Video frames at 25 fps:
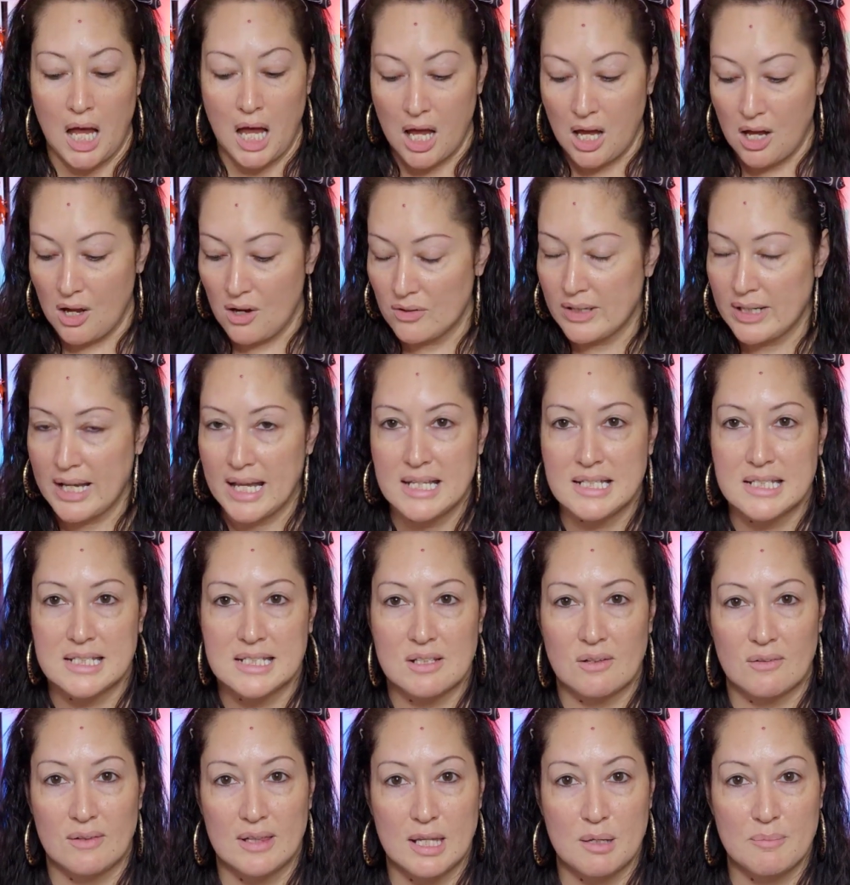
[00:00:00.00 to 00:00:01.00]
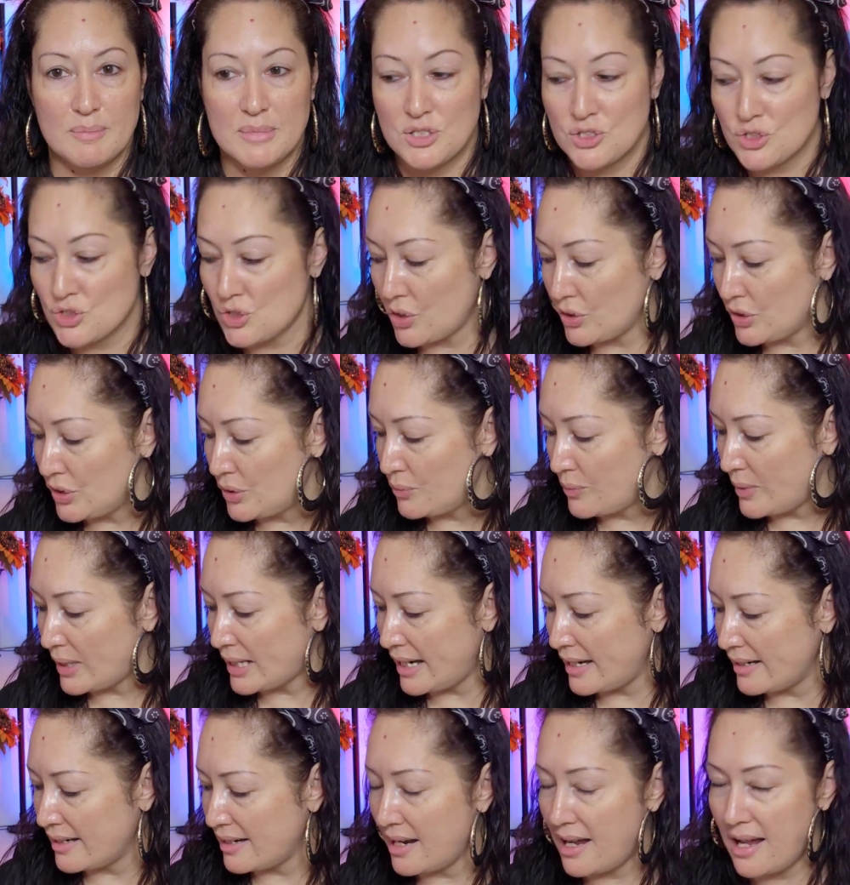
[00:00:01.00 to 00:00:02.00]
Okay, so let me show you what
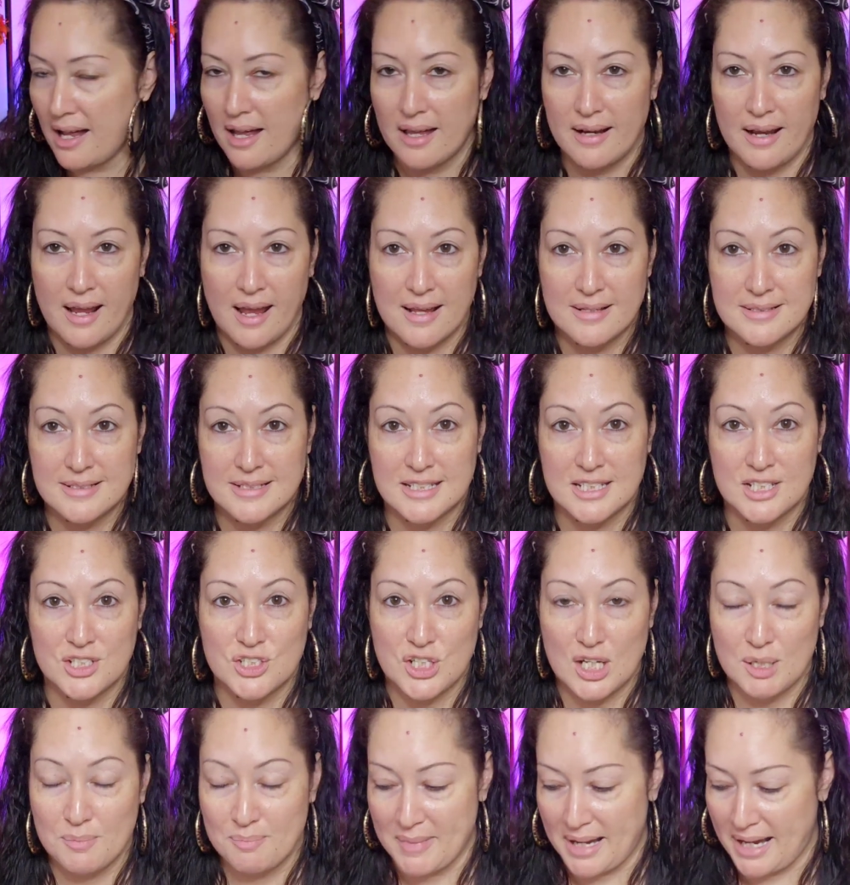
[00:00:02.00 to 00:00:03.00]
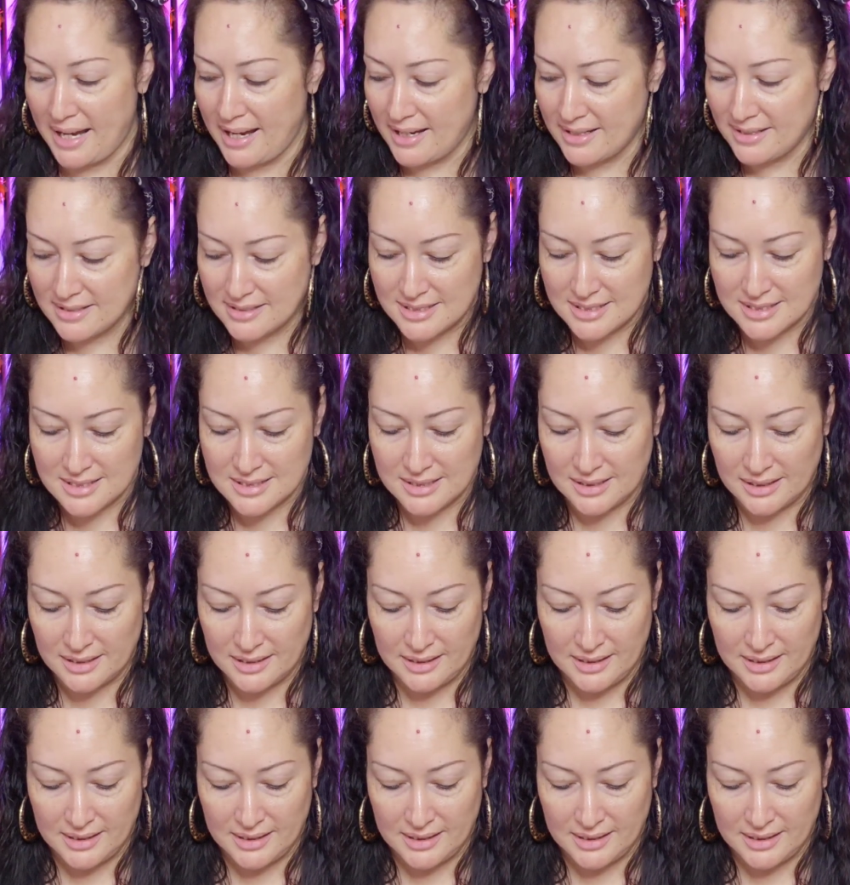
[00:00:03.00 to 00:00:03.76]
I got at TJ Maxx.